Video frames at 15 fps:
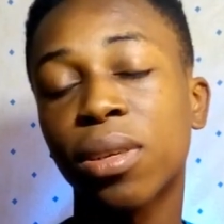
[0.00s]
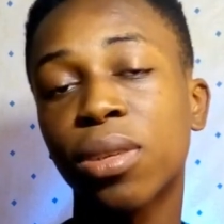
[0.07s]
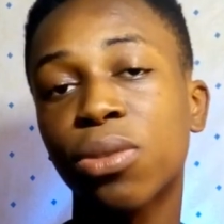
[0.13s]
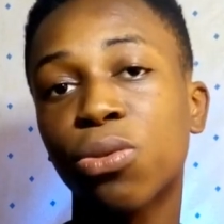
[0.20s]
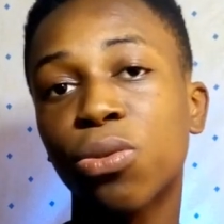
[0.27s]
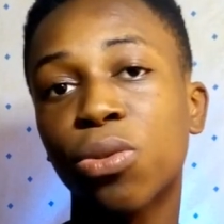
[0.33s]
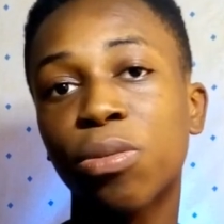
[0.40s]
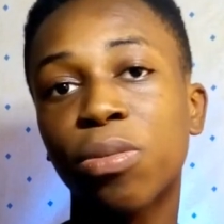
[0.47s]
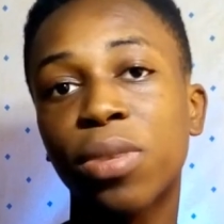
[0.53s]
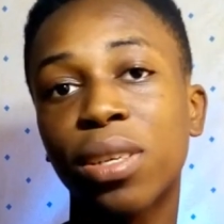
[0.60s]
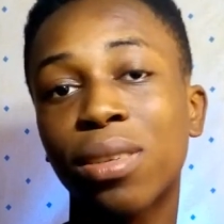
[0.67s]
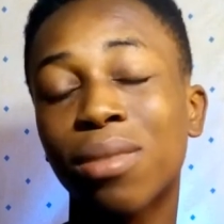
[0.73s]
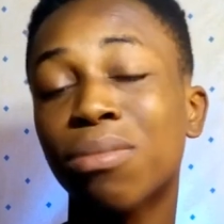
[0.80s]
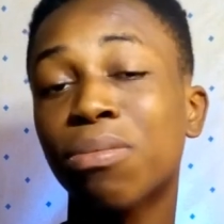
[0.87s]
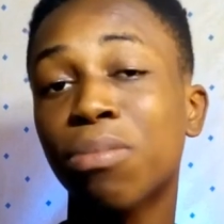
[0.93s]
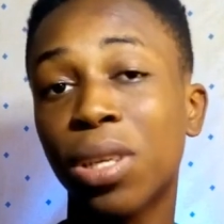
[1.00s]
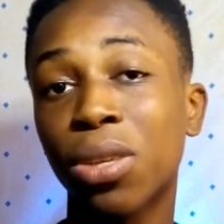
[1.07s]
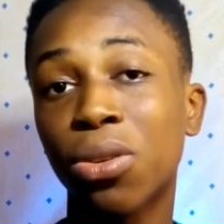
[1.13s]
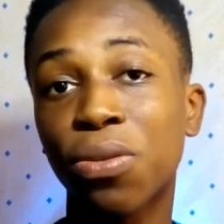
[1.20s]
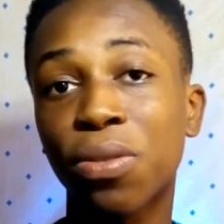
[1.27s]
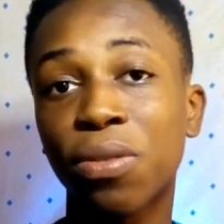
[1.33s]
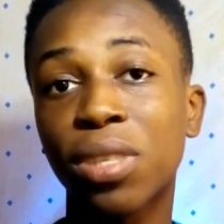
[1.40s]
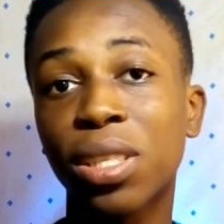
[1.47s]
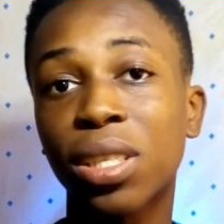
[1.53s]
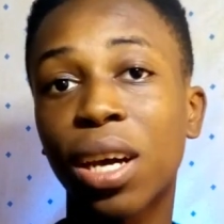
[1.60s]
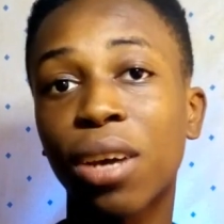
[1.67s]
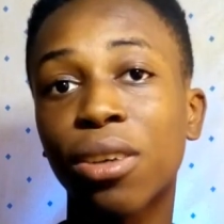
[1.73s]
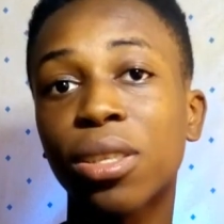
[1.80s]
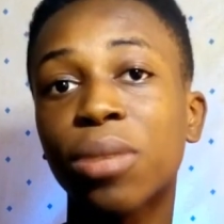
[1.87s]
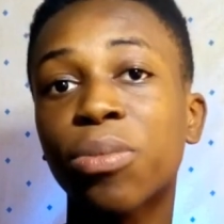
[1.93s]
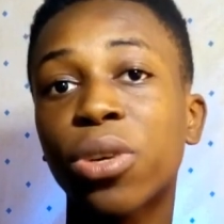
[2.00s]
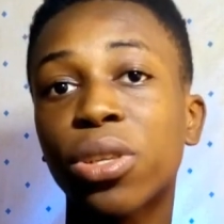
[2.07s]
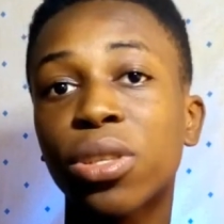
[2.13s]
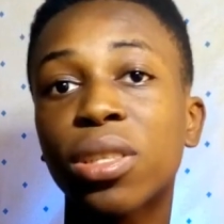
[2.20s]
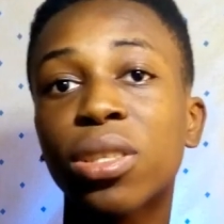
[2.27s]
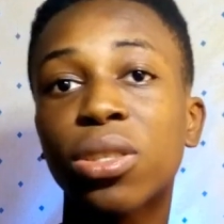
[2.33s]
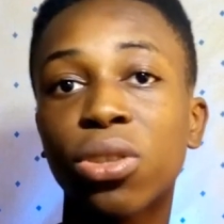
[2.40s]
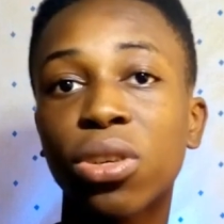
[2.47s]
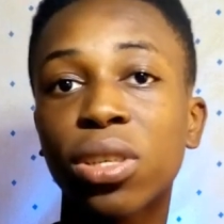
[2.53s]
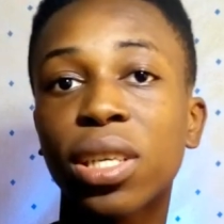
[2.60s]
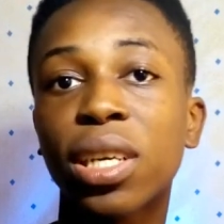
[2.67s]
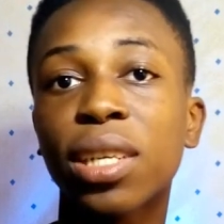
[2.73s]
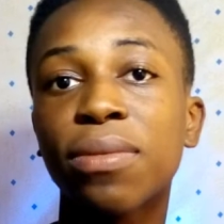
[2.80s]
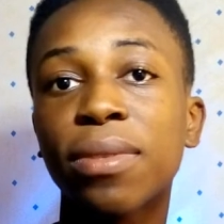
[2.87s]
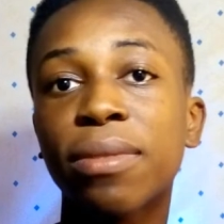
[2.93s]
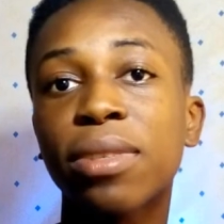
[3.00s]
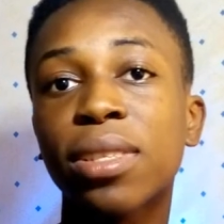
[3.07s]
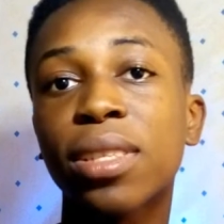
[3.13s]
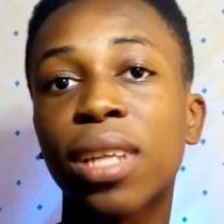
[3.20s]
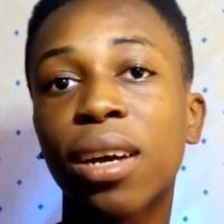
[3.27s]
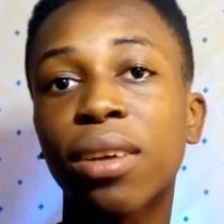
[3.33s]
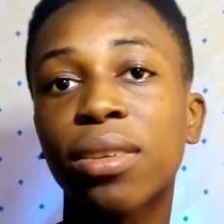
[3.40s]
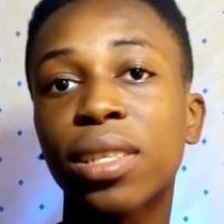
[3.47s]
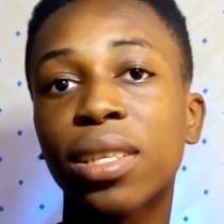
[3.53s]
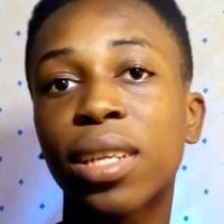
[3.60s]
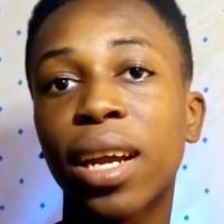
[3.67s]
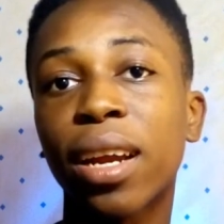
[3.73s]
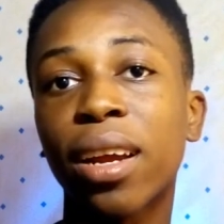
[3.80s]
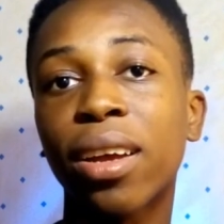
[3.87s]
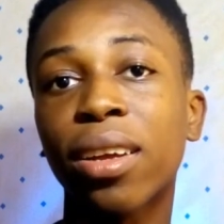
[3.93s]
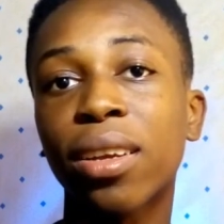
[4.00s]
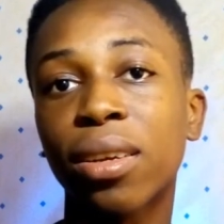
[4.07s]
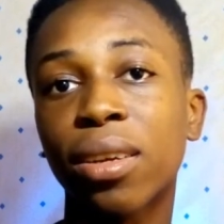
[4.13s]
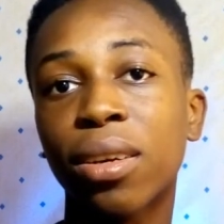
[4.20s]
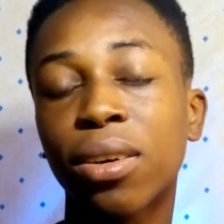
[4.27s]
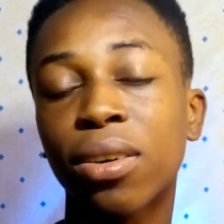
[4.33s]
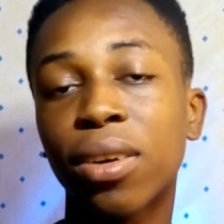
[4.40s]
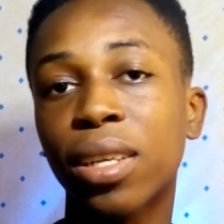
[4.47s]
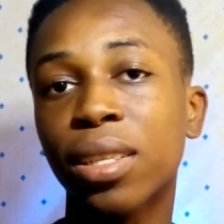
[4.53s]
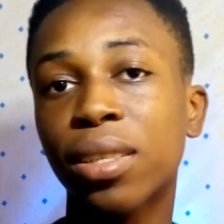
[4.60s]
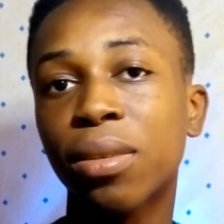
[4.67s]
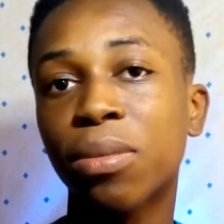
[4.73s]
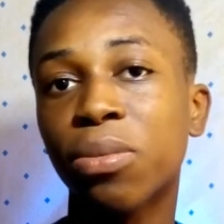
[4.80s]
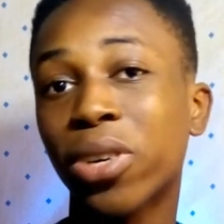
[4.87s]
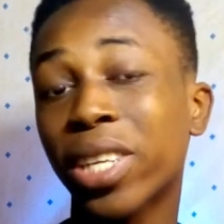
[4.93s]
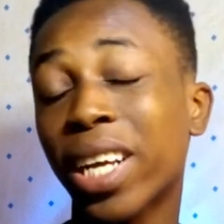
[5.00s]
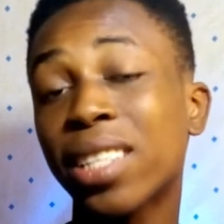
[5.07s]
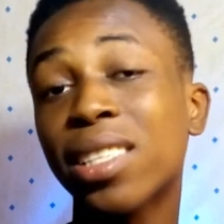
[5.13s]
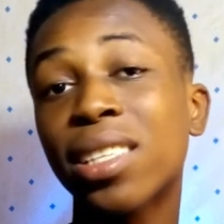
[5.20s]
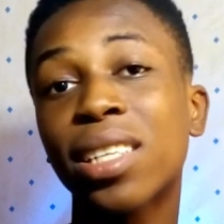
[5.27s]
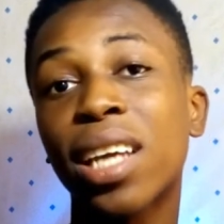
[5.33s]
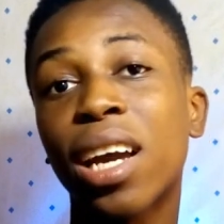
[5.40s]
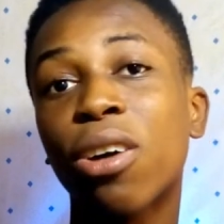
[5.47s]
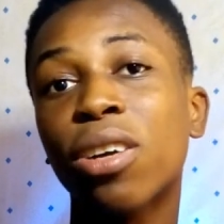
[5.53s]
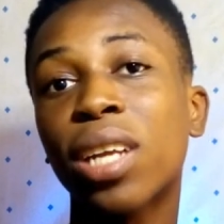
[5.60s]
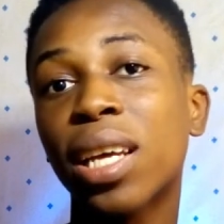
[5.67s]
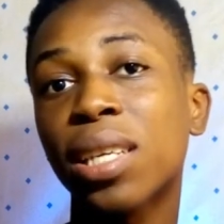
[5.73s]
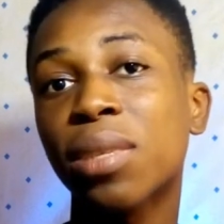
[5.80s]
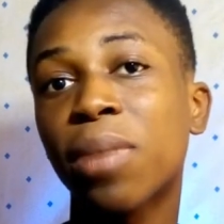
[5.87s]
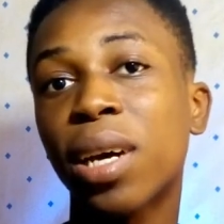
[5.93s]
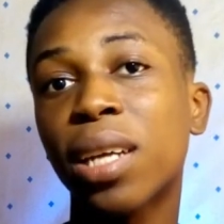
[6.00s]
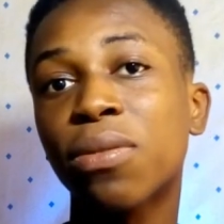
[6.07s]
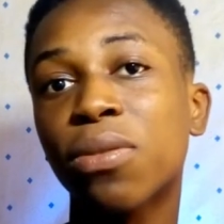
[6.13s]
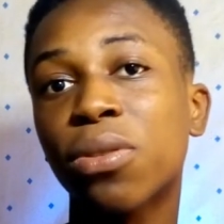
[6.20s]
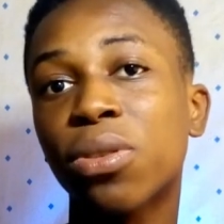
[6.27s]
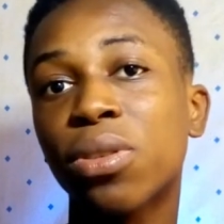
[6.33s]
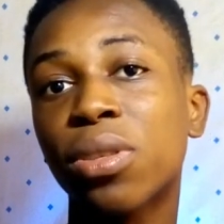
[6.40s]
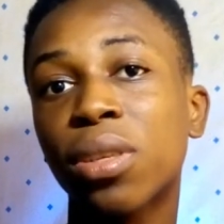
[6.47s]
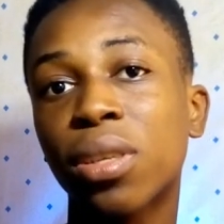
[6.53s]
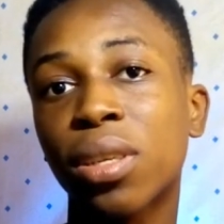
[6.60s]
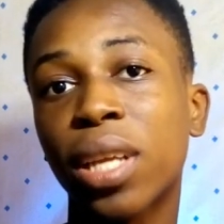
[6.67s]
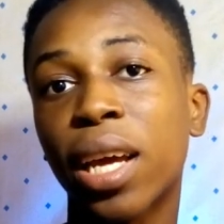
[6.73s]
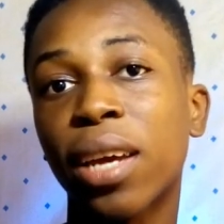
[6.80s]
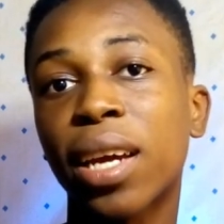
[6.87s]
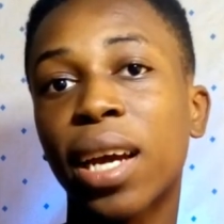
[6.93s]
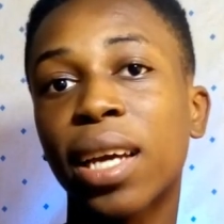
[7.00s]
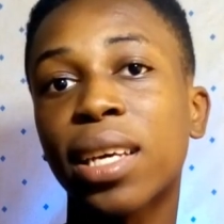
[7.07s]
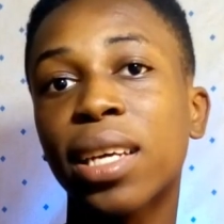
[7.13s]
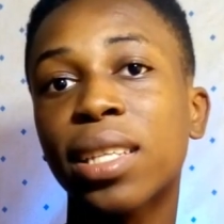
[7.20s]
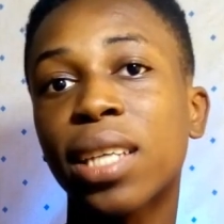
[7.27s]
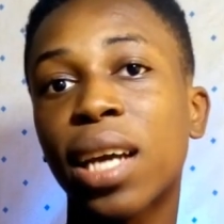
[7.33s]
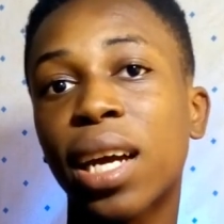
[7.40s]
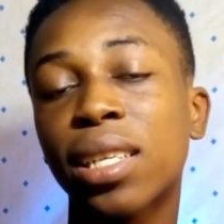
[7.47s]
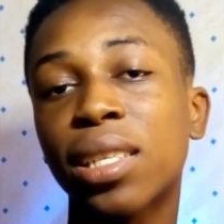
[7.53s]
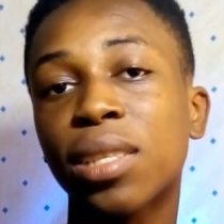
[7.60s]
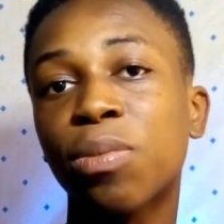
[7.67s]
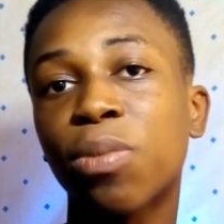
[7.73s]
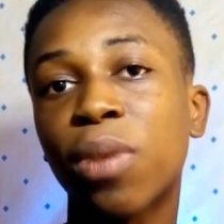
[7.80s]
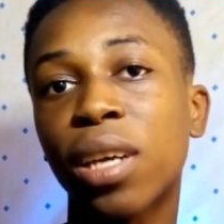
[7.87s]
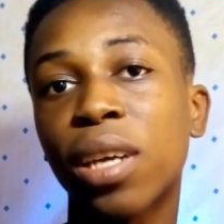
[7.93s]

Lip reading: It will be below 50,000, but just get 50,000 naira ready. But I think there are other smartphones that you can get at this